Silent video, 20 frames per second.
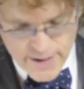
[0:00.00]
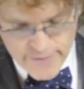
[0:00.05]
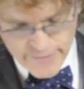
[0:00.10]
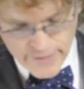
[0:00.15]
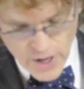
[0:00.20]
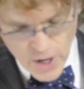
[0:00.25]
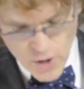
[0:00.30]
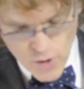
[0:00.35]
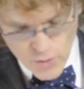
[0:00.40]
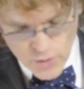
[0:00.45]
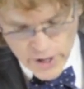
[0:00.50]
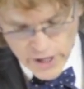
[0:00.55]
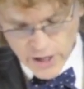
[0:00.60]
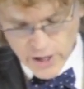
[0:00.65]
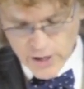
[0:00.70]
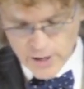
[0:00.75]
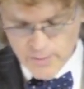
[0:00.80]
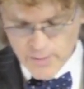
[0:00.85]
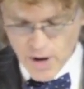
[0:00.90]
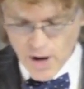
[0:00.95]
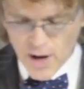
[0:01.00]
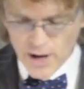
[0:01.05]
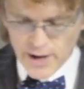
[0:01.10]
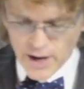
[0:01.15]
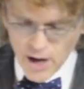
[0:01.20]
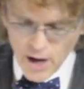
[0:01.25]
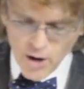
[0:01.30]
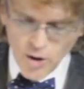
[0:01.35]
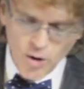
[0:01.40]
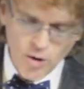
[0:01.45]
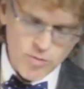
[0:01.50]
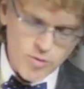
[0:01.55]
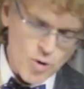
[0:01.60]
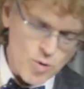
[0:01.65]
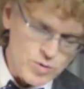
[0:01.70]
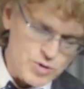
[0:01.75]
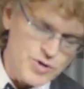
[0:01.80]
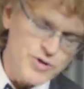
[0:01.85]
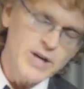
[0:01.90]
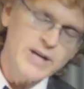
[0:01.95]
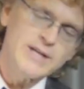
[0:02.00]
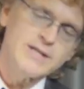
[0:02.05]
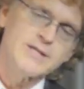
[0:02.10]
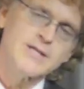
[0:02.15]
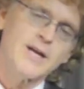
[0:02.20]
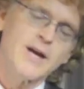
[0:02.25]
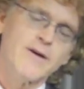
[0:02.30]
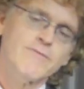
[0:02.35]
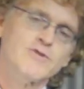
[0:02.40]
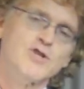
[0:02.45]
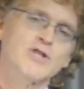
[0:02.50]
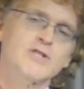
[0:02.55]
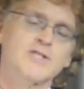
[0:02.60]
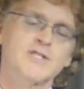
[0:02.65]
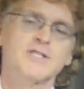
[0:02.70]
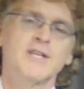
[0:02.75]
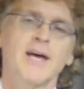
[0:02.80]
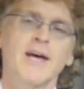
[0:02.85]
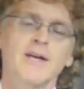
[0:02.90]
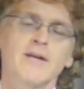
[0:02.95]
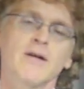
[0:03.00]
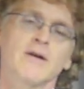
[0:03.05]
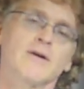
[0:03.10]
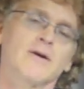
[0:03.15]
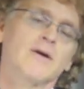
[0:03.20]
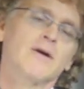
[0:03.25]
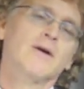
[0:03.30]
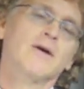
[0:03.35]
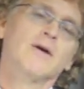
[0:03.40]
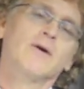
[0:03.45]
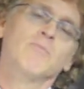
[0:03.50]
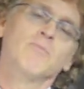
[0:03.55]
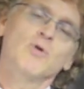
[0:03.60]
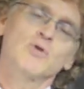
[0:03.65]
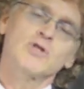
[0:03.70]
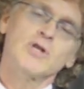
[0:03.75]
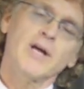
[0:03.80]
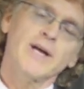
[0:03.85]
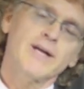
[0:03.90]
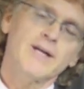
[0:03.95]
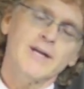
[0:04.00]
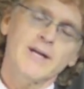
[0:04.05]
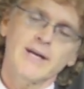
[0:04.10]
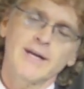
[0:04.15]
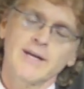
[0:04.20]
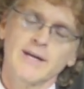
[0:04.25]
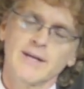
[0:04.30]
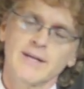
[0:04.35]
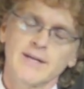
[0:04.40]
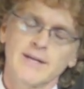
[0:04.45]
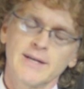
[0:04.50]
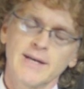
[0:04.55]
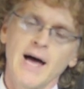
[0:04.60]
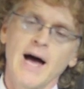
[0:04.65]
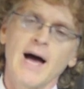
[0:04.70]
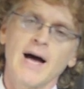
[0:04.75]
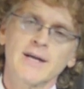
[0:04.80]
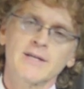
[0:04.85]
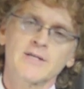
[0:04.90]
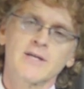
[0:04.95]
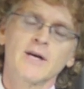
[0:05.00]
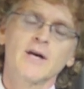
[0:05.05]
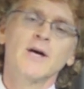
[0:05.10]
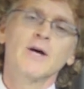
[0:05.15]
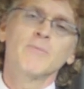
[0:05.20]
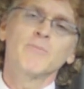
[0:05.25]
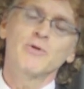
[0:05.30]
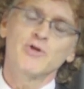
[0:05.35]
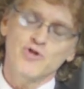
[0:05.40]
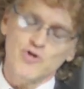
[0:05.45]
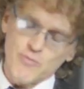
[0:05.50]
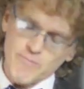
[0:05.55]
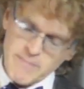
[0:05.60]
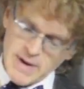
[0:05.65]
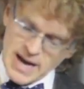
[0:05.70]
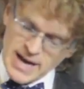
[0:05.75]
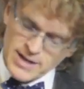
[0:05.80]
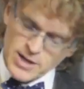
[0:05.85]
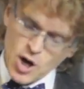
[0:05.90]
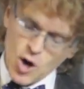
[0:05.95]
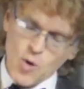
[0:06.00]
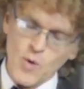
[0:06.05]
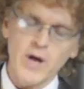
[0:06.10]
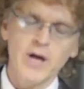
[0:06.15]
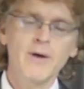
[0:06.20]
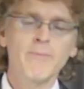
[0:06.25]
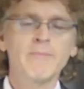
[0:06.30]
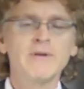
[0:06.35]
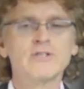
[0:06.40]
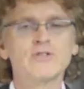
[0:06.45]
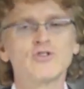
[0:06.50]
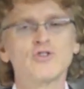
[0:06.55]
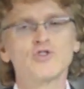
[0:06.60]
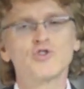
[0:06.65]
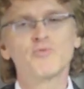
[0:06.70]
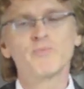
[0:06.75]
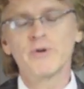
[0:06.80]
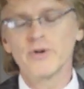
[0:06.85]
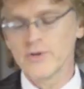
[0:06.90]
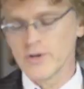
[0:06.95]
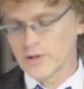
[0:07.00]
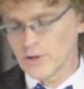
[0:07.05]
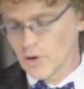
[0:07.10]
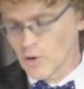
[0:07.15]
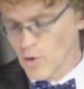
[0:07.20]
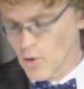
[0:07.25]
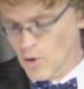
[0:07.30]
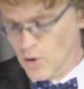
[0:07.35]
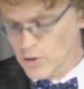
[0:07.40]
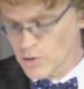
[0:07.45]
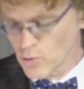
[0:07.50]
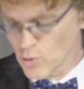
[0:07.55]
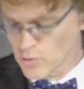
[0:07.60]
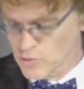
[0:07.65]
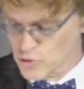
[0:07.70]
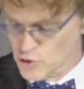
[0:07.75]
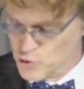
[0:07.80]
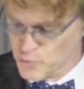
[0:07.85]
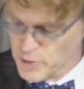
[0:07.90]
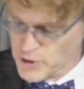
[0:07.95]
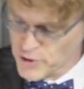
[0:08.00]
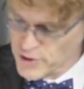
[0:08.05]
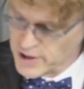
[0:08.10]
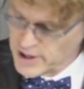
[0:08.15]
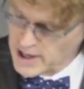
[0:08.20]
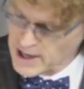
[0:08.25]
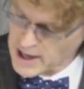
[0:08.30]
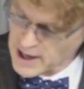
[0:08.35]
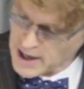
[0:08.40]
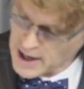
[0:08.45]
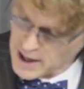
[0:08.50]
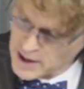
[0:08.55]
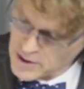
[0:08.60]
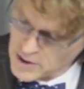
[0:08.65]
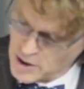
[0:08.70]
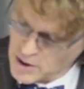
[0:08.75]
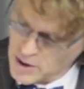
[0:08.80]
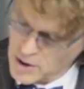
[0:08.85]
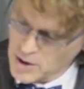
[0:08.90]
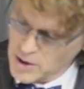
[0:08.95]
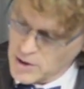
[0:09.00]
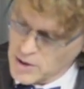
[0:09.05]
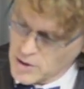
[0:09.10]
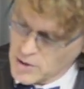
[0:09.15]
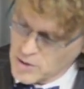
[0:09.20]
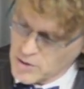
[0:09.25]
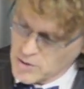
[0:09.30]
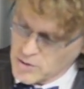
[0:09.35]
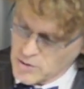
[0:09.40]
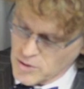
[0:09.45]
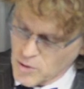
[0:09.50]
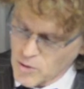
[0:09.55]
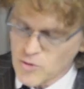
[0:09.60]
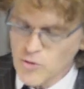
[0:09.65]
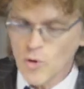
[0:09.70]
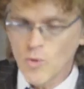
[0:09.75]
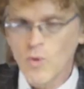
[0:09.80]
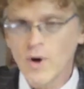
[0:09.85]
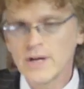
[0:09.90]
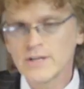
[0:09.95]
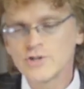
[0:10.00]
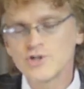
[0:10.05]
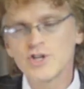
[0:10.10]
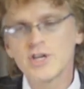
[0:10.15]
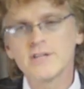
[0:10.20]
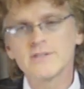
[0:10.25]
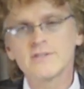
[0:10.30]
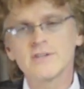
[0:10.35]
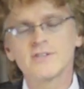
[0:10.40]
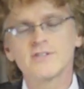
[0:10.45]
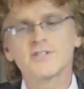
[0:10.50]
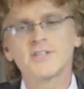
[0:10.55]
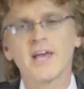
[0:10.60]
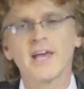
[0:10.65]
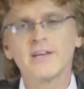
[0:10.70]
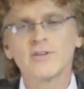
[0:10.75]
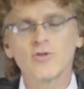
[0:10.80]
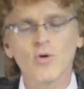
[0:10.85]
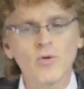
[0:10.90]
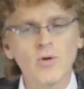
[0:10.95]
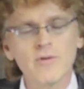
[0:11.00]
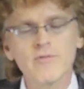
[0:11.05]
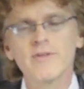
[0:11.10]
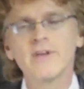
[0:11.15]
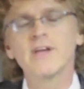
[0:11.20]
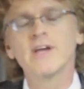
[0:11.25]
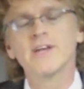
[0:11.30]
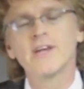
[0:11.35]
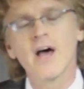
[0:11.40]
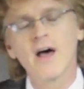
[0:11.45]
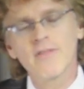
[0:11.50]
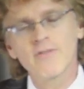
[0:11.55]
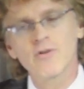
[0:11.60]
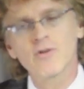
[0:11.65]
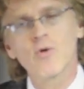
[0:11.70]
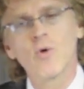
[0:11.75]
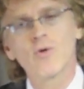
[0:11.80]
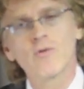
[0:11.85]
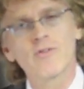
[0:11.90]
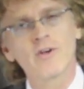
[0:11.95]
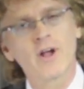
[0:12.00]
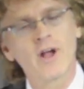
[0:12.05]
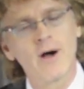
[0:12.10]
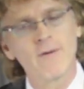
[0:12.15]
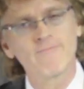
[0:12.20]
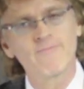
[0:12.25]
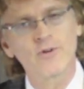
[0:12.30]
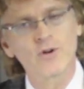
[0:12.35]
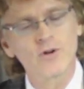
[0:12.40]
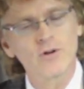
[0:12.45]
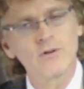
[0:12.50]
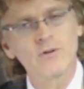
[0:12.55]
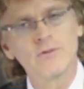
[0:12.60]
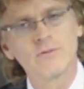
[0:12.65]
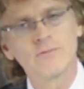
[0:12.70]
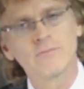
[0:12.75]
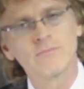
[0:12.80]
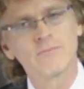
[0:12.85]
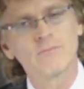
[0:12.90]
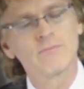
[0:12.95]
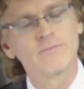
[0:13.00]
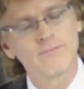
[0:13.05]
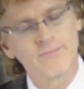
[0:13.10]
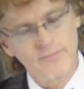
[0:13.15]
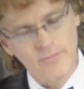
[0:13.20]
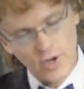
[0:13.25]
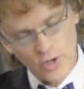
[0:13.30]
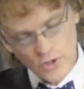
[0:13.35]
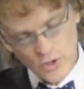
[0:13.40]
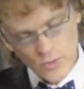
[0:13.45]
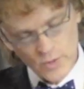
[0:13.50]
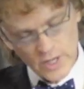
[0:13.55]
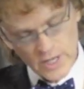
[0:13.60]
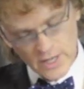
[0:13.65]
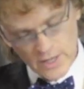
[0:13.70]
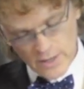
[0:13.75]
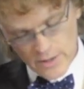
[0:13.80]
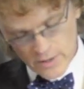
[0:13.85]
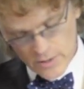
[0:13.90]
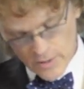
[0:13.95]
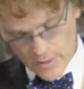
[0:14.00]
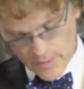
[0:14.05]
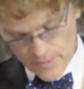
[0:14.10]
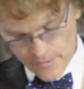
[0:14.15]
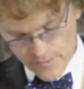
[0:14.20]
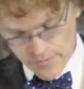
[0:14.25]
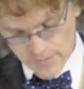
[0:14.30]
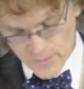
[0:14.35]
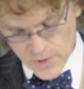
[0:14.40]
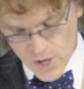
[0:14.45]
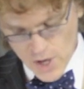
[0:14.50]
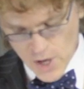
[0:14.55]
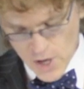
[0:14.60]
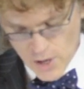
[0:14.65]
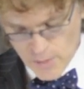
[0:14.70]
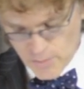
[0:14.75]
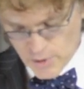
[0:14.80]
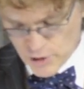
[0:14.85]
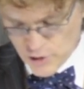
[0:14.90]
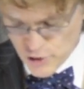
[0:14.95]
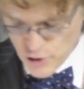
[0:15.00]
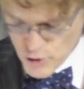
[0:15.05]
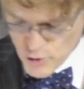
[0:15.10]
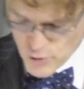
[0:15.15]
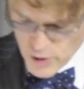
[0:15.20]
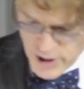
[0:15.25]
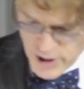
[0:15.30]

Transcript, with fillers: have known him on all those things that I've just said most likely not but you may know him as the spirit lord or the spirit god or the one jesus sent or the another or the comforter are you here but you